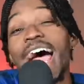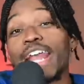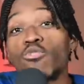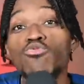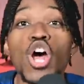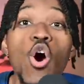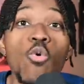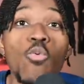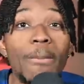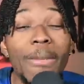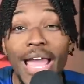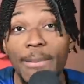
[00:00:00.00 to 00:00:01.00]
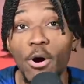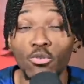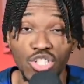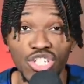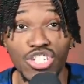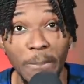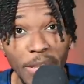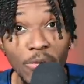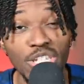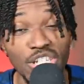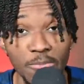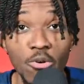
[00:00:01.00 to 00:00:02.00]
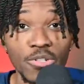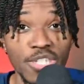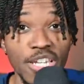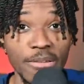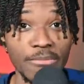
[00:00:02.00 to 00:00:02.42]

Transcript: I don't know what my emotions should be with this Bulls team.